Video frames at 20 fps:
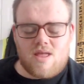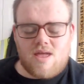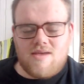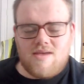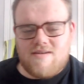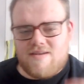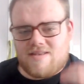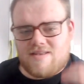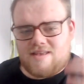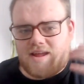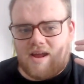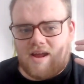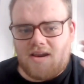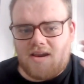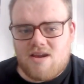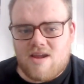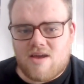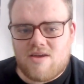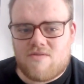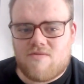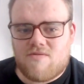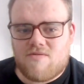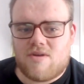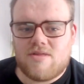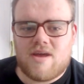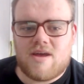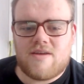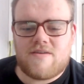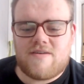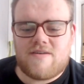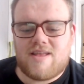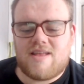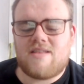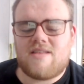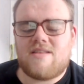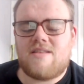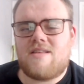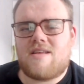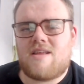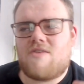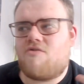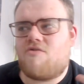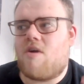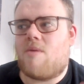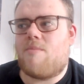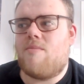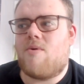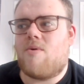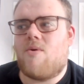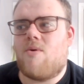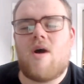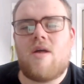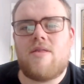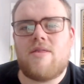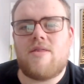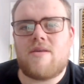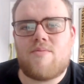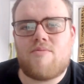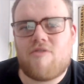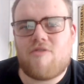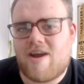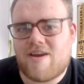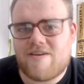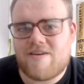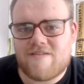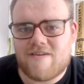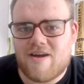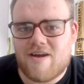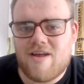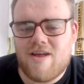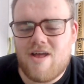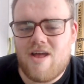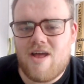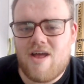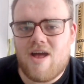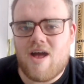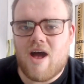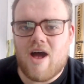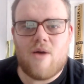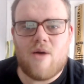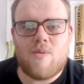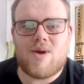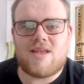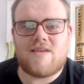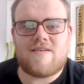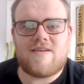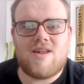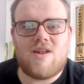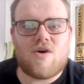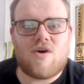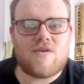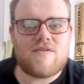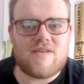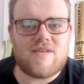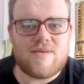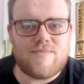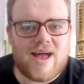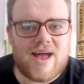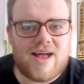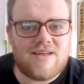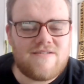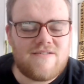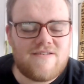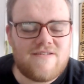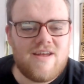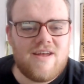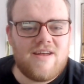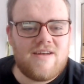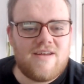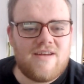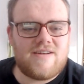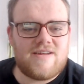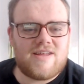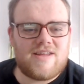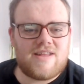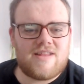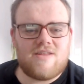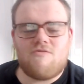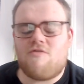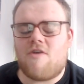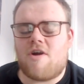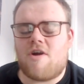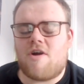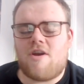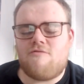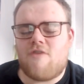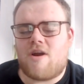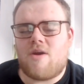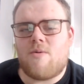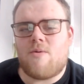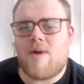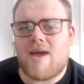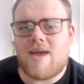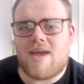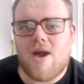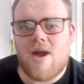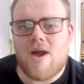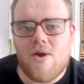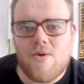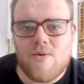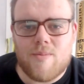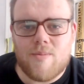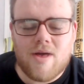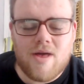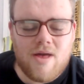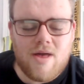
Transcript: she said, unlike Ronda, she didn't crumble under the pressure when she lost the match. She didn't run away home